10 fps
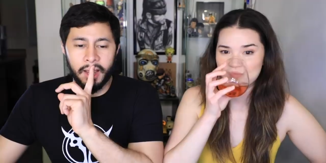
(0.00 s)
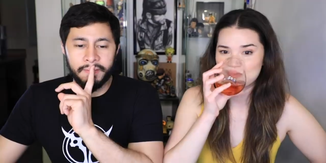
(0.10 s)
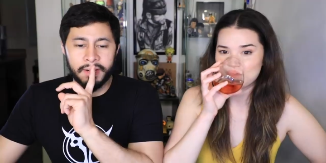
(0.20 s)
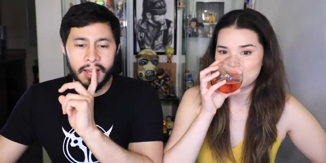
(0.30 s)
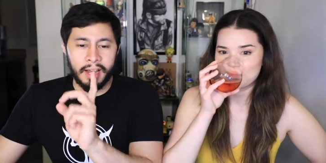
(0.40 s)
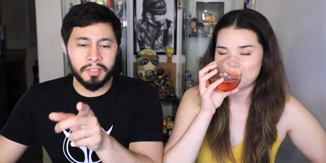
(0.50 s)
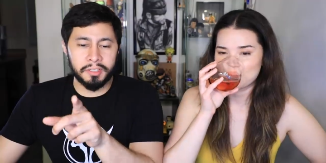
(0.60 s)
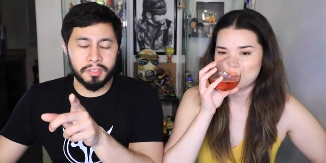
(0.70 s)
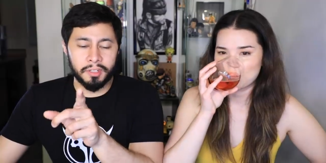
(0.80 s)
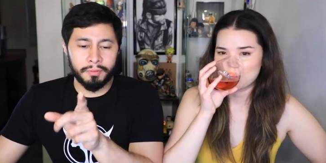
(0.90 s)
Speaker 1: I haven't
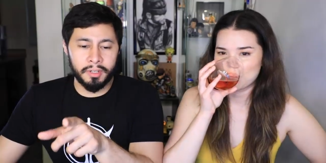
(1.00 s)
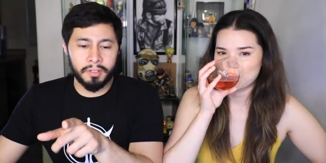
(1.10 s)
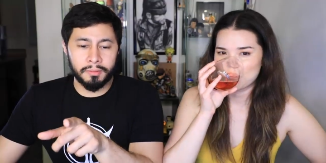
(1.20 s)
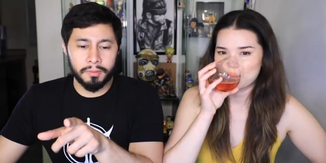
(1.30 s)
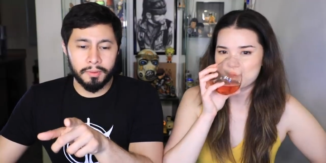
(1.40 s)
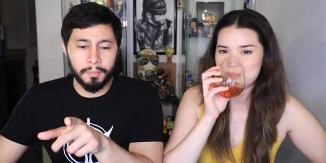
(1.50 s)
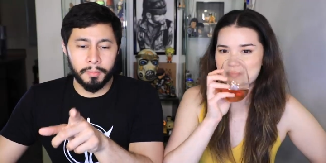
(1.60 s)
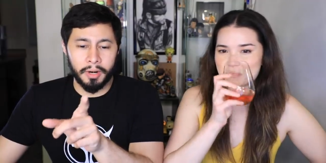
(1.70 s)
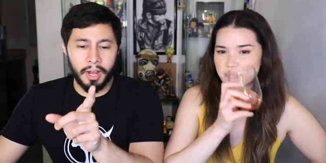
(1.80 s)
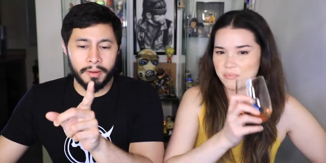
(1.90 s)
asked Naveen
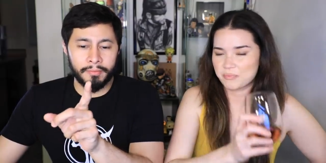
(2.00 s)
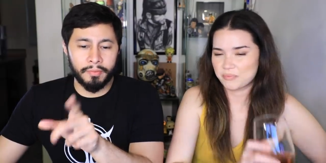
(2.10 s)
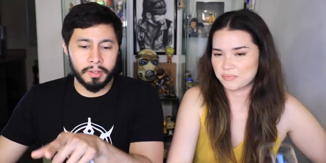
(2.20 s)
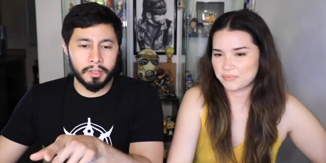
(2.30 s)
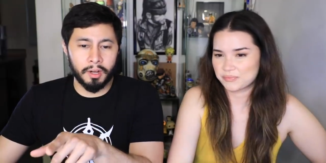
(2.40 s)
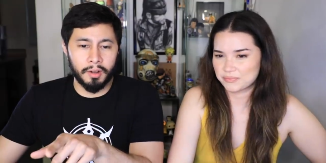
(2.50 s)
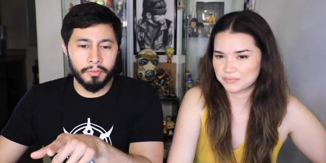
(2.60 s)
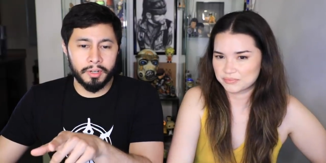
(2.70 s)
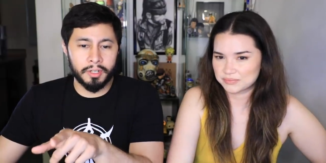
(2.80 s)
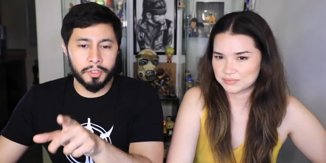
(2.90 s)
but I'm fairly
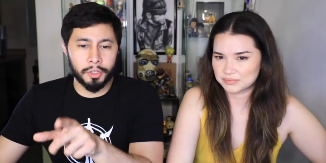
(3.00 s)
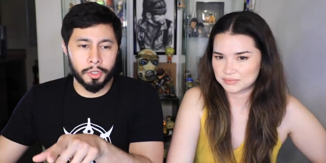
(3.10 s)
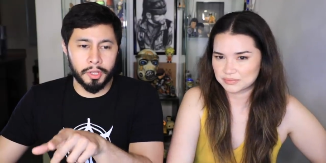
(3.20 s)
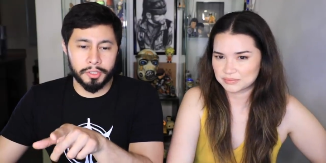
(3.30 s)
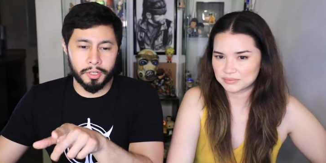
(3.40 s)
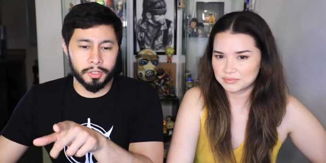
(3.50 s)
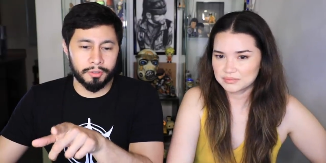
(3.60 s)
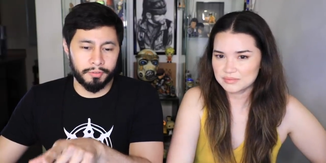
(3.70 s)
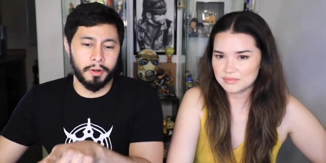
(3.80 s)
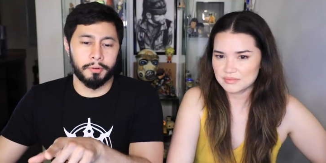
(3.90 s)
confident he just shot this on
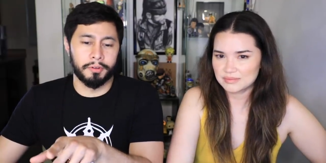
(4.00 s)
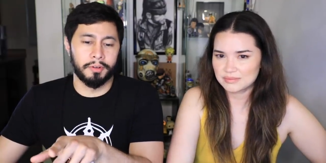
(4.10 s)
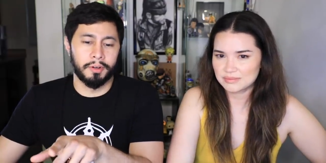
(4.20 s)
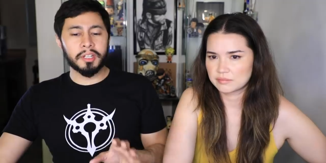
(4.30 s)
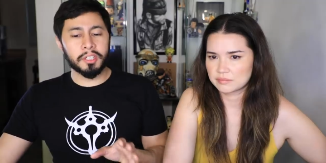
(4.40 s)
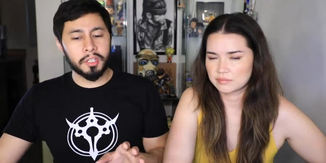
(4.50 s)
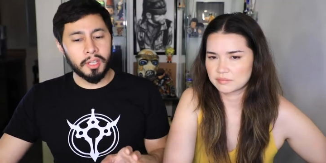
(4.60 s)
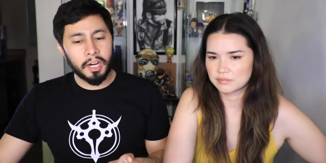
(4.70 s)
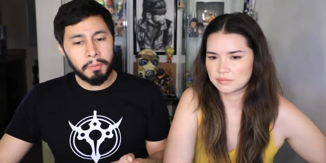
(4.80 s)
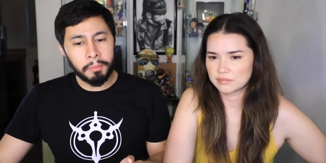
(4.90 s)
his phone. Because there's a
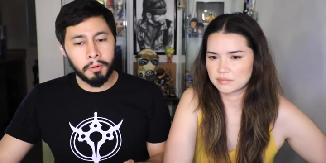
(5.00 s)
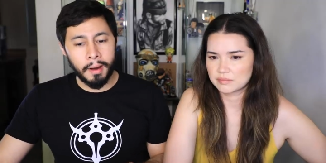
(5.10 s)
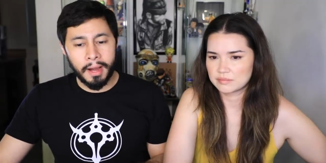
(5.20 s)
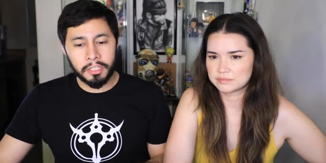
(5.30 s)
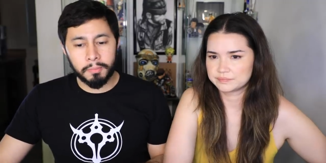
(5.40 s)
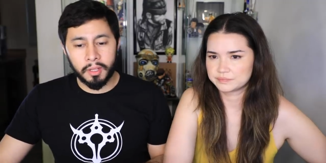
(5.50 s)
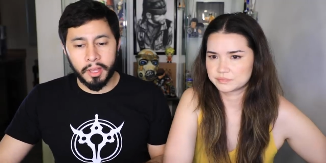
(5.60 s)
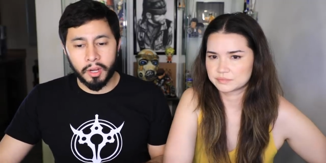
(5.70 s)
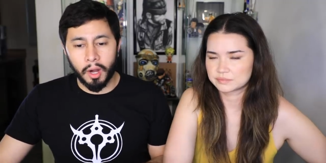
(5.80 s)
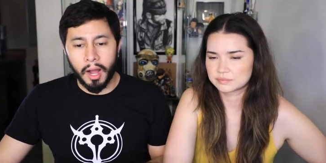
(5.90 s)
lot of people who ask me
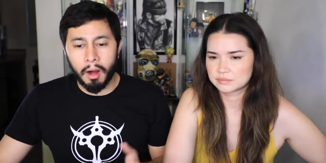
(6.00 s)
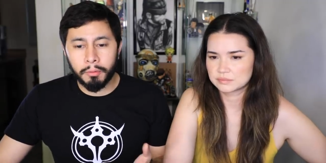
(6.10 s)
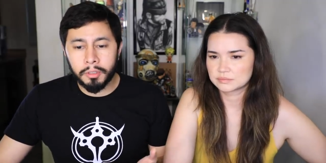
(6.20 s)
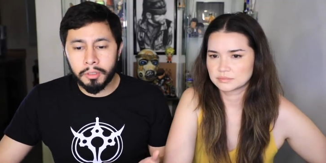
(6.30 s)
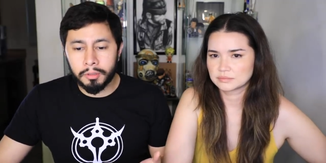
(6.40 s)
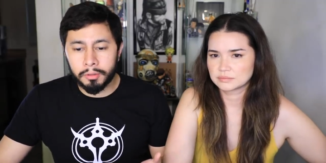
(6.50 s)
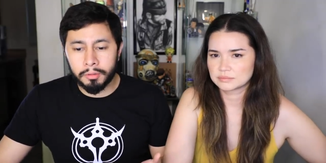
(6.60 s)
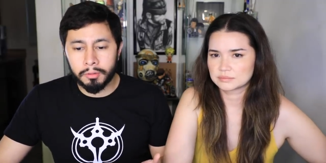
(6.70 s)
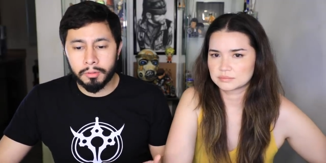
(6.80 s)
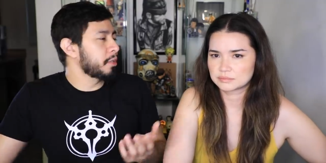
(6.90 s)
like, how do
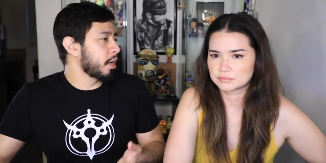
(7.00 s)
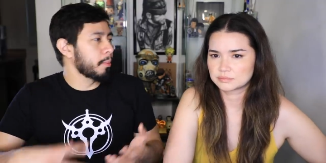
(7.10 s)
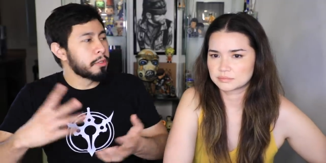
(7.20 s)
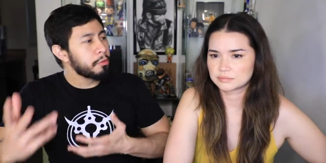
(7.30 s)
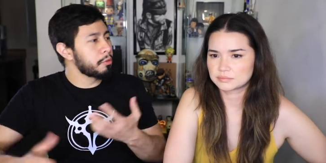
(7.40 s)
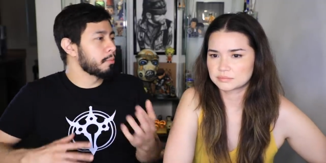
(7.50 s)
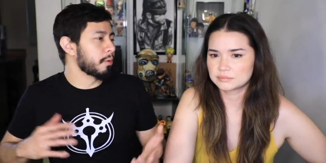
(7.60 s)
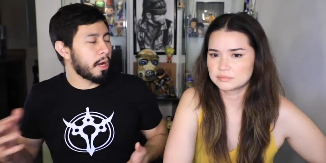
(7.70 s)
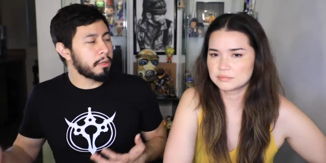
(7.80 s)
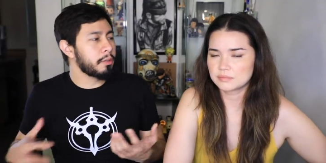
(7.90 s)
you become a
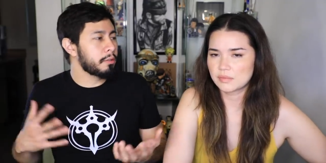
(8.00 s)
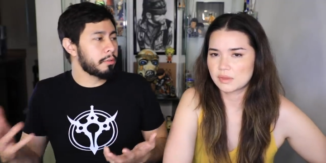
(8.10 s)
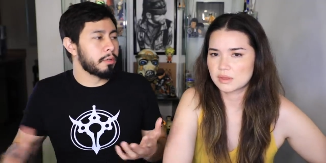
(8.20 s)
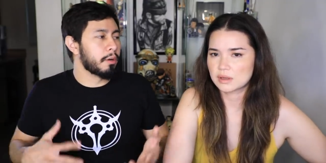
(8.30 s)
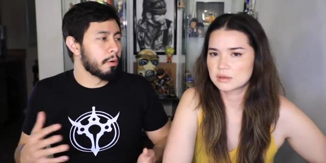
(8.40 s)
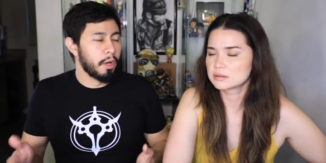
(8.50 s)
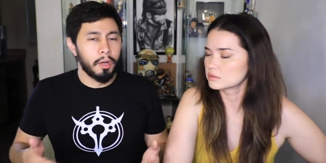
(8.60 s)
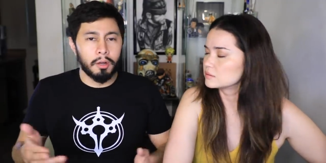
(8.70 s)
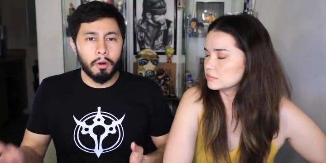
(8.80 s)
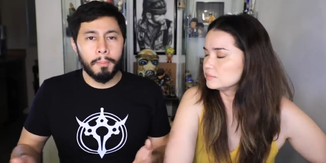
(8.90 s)
YouTuber? How do you, you know,
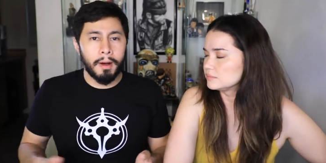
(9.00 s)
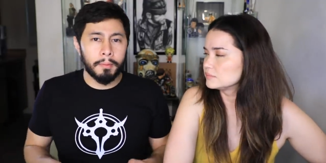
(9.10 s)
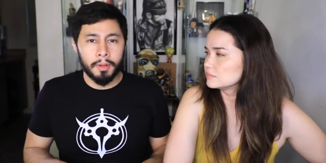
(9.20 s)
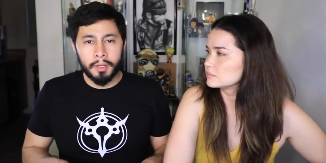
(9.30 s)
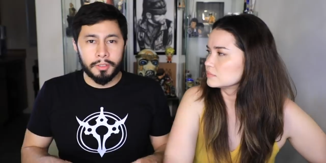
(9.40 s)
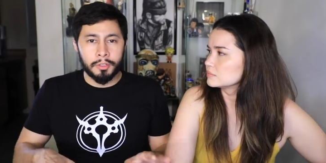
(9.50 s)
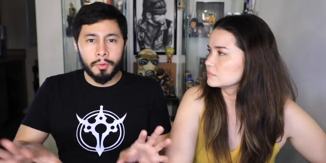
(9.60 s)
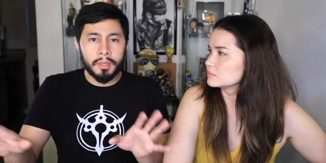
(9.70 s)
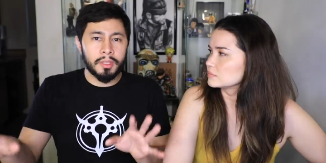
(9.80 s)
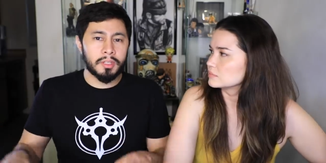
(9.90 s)
go about
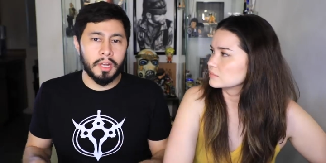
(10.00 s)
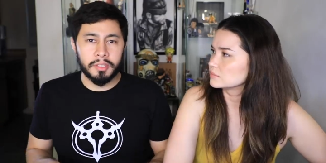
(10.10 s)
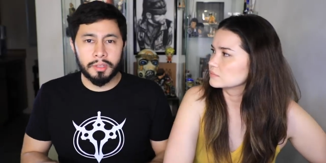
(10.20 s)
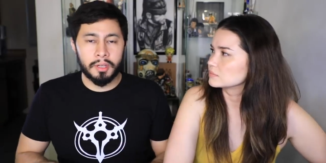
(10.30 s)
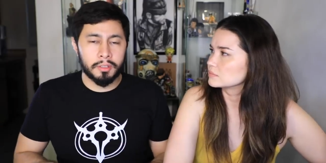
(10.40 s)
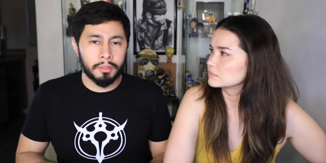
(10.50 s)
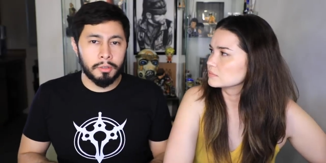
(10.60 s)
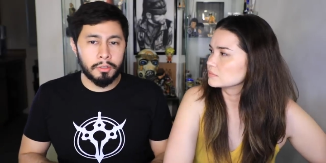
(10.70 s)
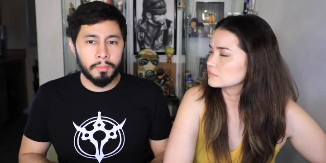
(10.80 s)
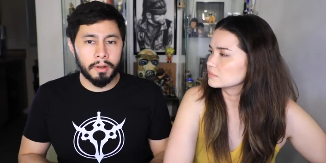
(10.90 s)
doing these kinds of things on
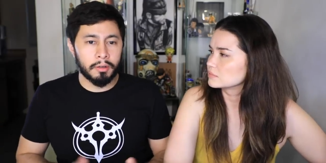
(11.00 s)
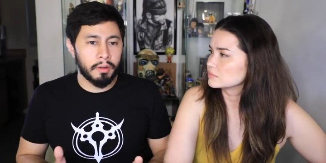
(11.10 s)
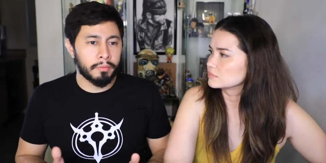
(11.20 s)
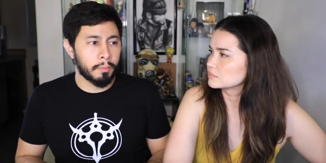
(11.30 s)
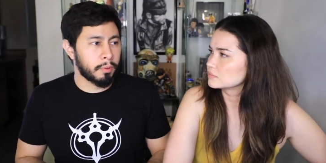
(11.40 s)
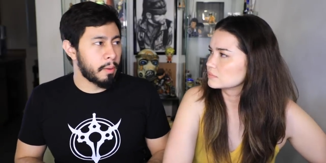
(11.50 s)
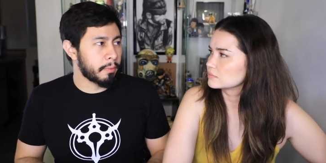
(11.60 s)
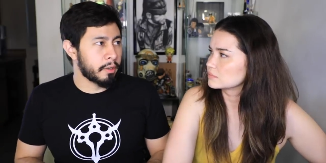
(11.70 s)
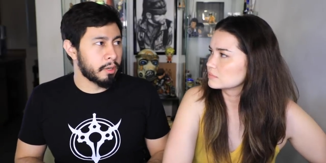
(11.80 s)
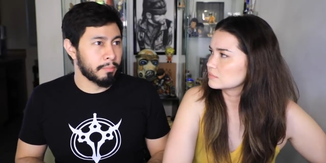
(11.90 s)
YouTube? I don't have the
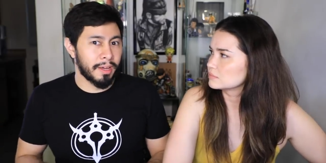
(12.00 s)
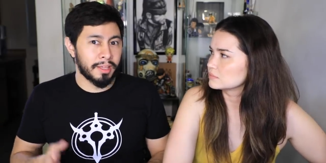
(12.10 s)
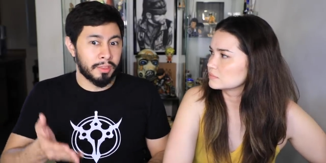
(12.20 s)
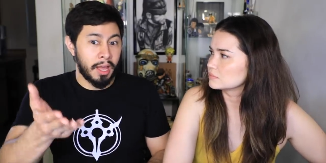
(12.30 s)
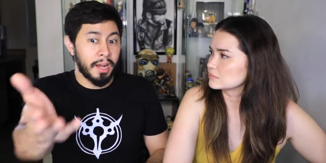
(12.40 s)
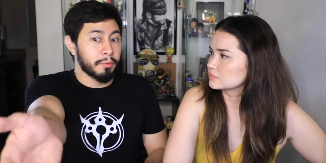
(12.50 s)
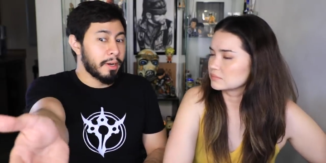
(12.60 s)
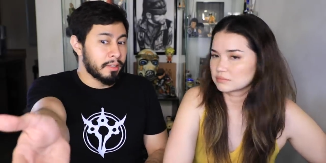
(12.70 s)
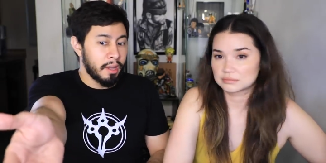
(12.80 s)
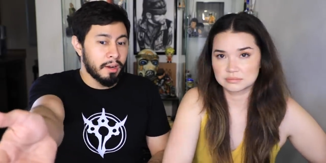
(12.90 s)
proper gear. I'm like, that
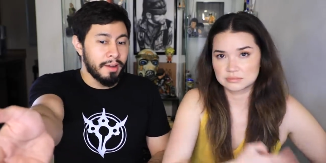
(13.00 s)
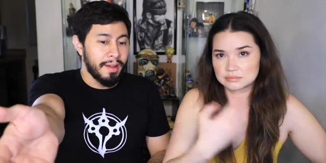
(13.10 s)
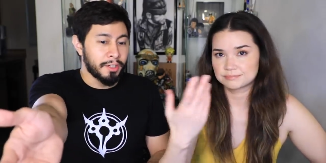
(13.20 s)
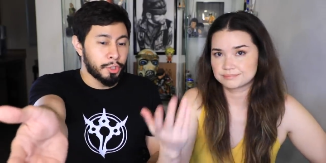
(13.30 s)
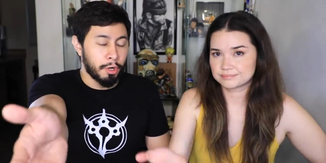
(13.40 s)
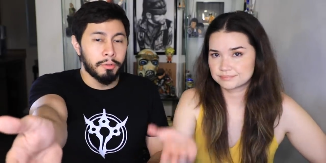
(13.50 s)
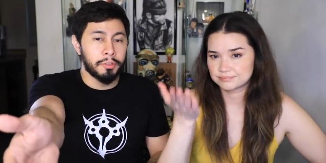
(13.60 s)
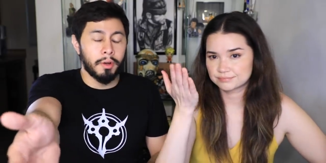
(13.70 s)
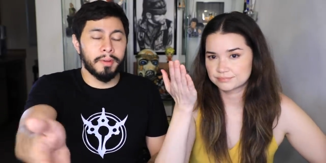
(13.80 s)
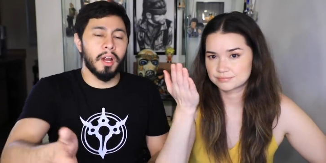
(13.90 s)
right there, it
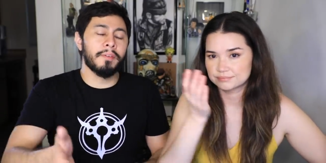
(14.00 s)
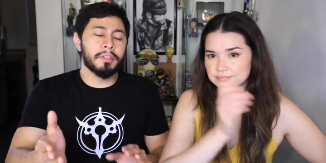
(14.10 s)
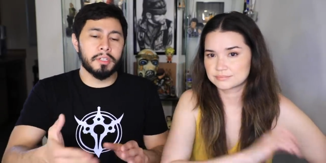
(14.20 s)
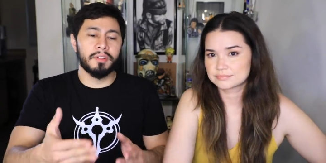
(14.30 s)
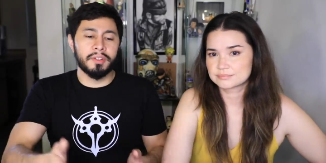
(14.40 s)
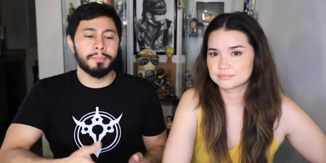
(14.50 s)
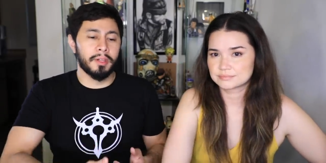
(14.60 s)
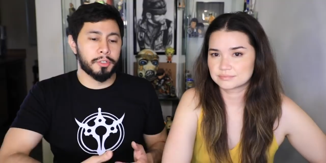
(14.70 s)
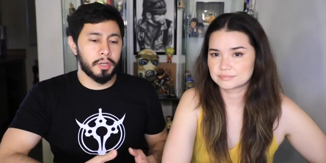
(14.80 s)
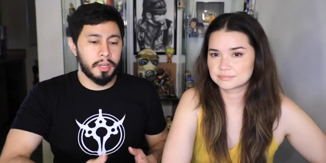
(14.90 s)
shows you. I mean, obviously Naveen
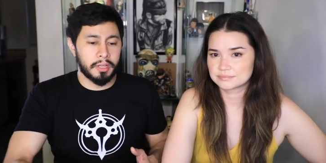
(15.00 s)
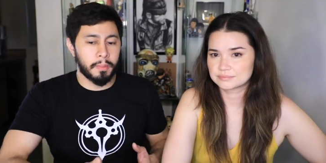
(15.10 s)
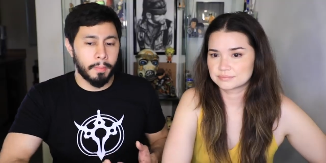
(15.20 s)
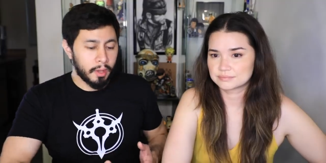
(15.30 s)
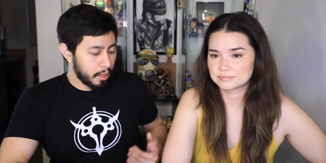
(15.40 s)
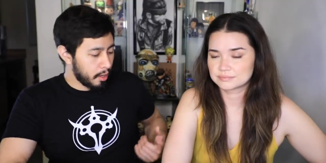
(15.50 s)
Polishetty has a,